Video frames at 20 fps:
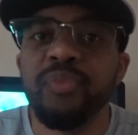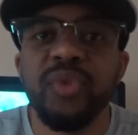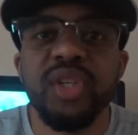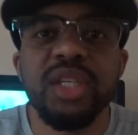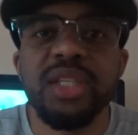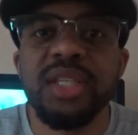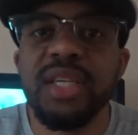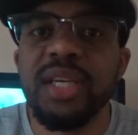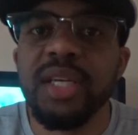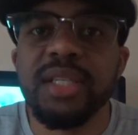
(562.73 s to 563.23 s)

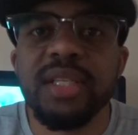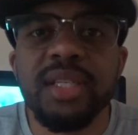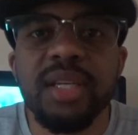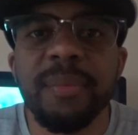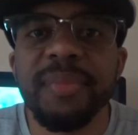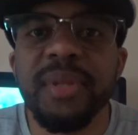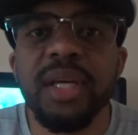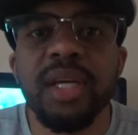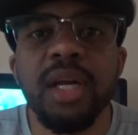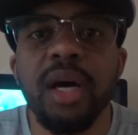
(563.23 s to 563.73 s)
Just get
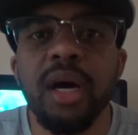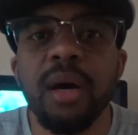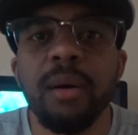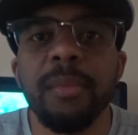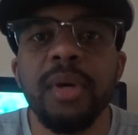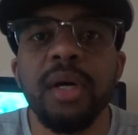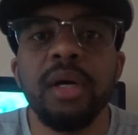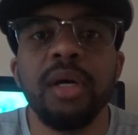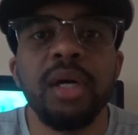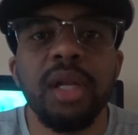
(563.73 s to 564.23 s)
something
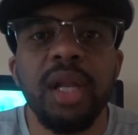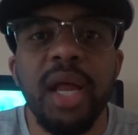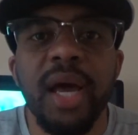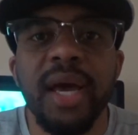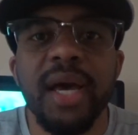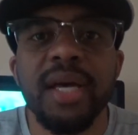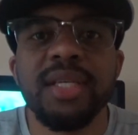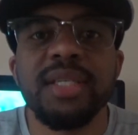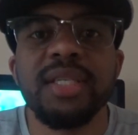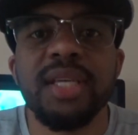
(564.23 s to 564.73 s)
up.
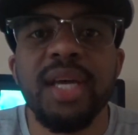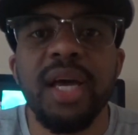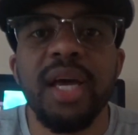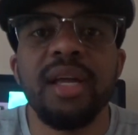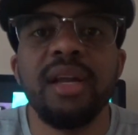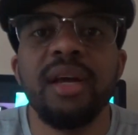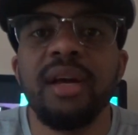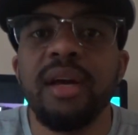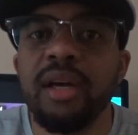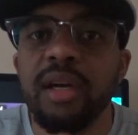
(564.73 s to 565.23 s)
Like I
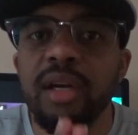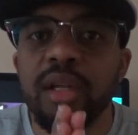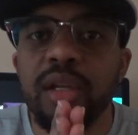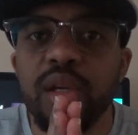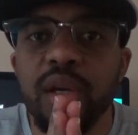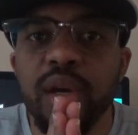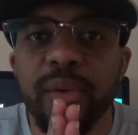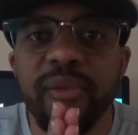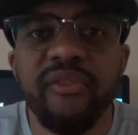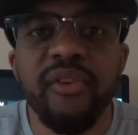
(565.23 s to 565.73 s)
said,
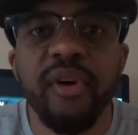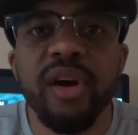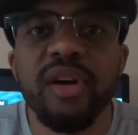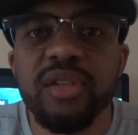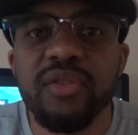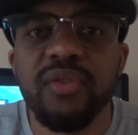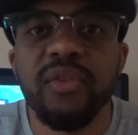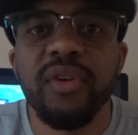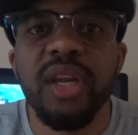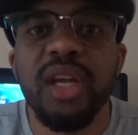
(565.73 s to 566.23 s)
your
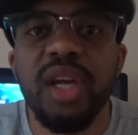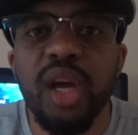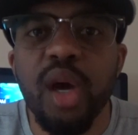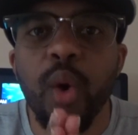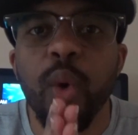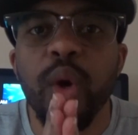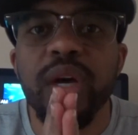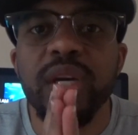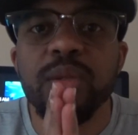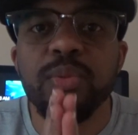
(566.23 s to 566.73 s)
first
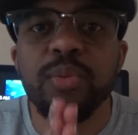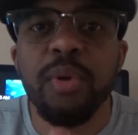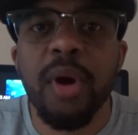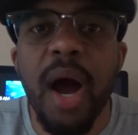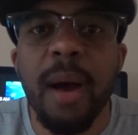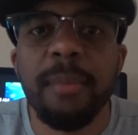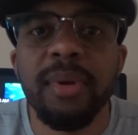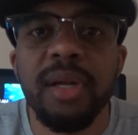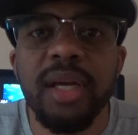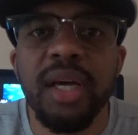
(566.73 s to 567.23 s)
video is
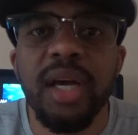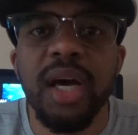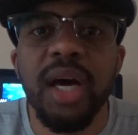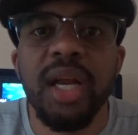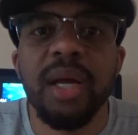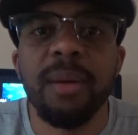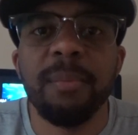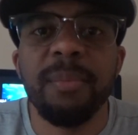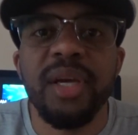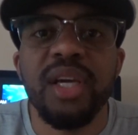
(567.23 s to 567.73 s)
probably
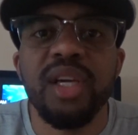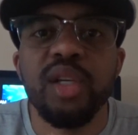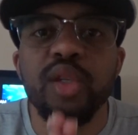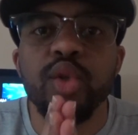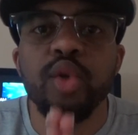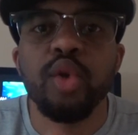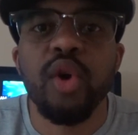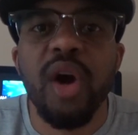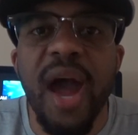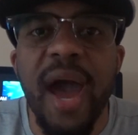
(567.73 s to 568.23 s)
gonna be
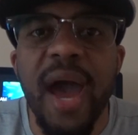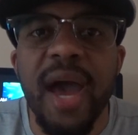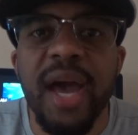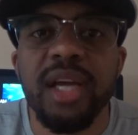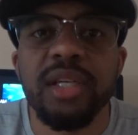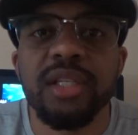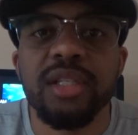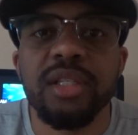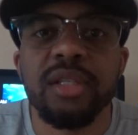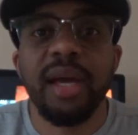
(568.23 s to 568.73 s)

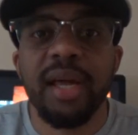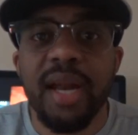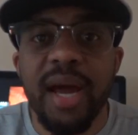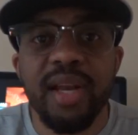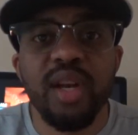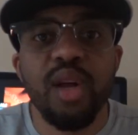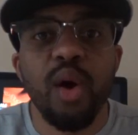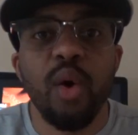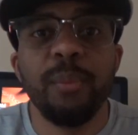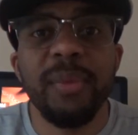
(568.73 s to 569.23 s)
trash. And
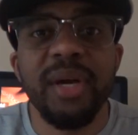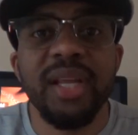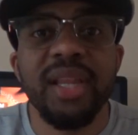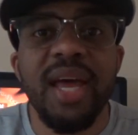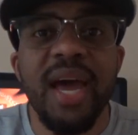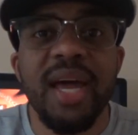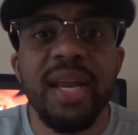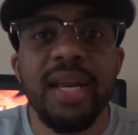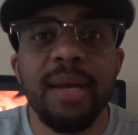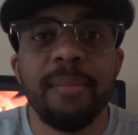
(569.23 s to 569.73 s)
I don't mean
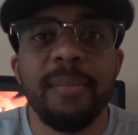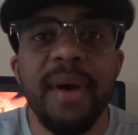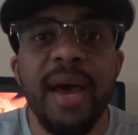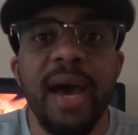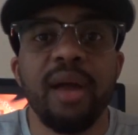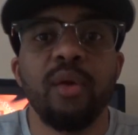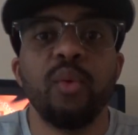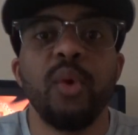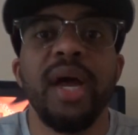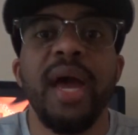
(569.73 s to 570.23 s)
that in a
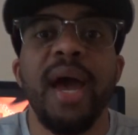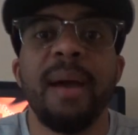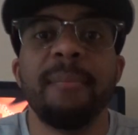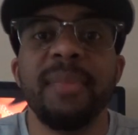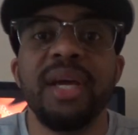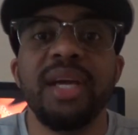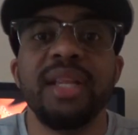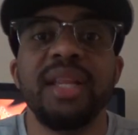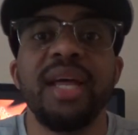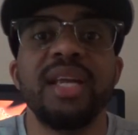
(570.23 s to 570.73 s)
bad way. I
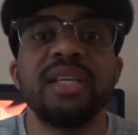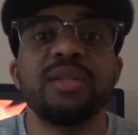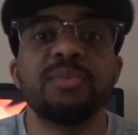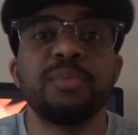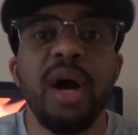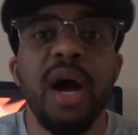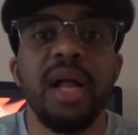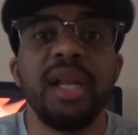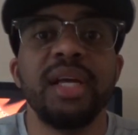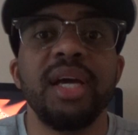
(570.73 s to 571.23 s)
mean that it's
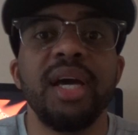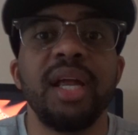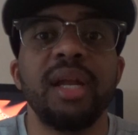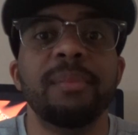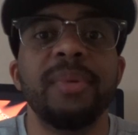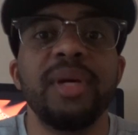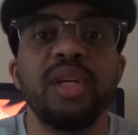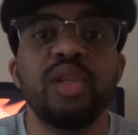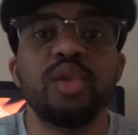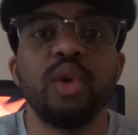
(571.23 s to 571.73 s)
probably
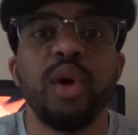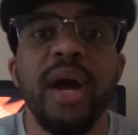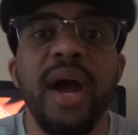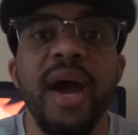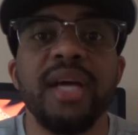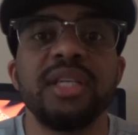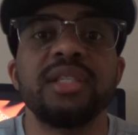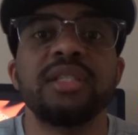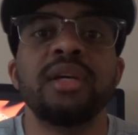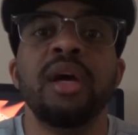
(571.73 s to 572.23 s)
gonna be
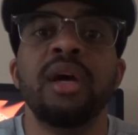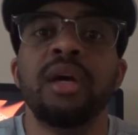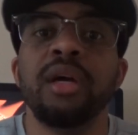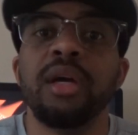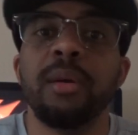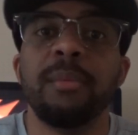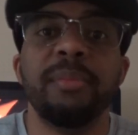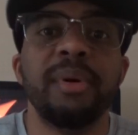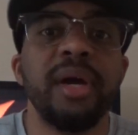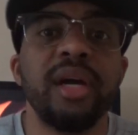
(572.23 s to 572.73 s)
trash
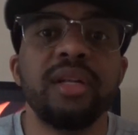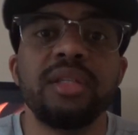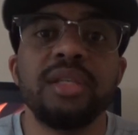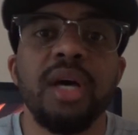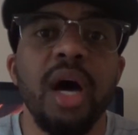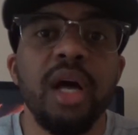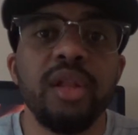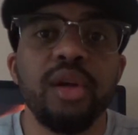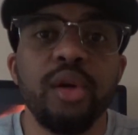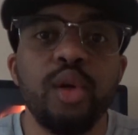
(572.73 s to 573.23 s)
compared
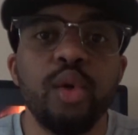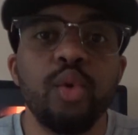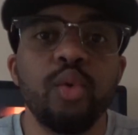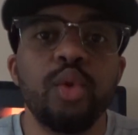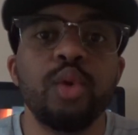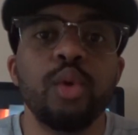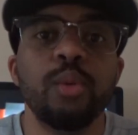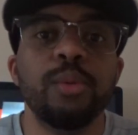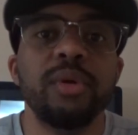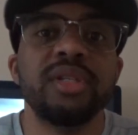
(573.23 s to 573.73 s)
to other
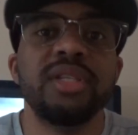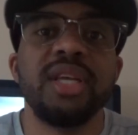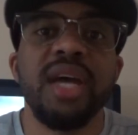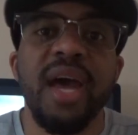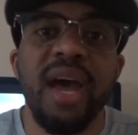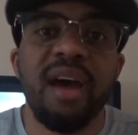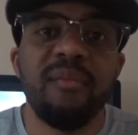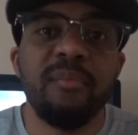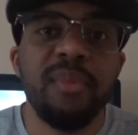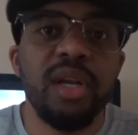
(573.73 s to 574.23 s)
YouTubers
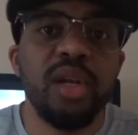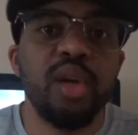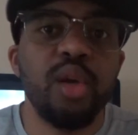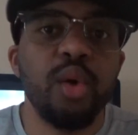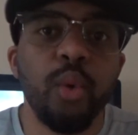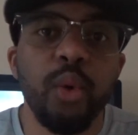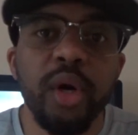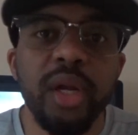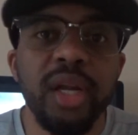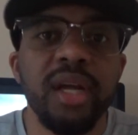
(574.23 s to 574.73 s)
that have been
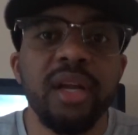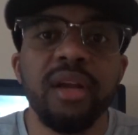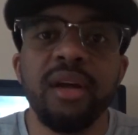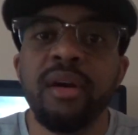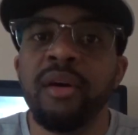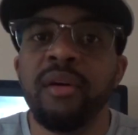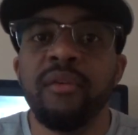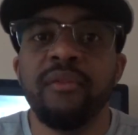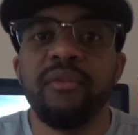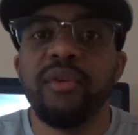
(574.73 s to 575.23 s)
doing it
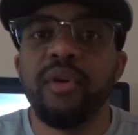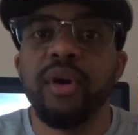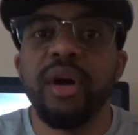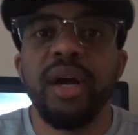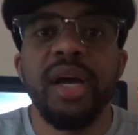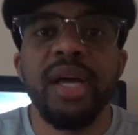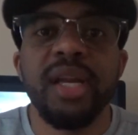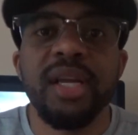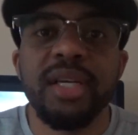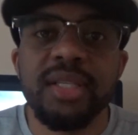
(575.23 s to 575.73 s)
for
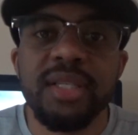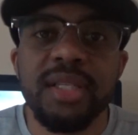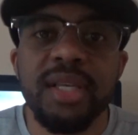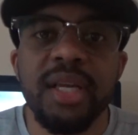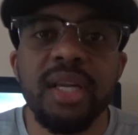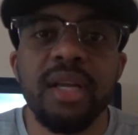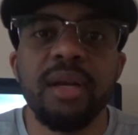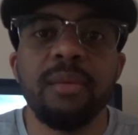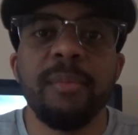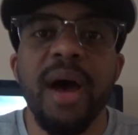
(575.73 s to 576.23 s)
an
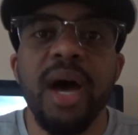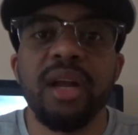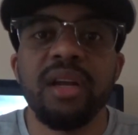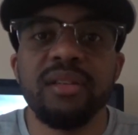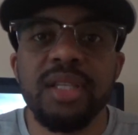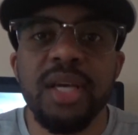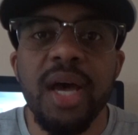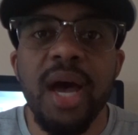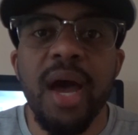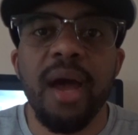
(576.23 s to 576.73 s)
extended amount
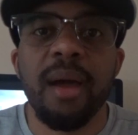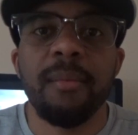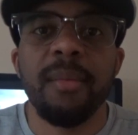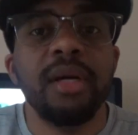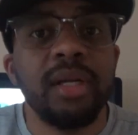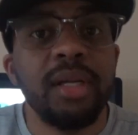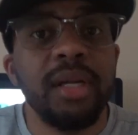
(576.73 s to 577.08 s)
of time.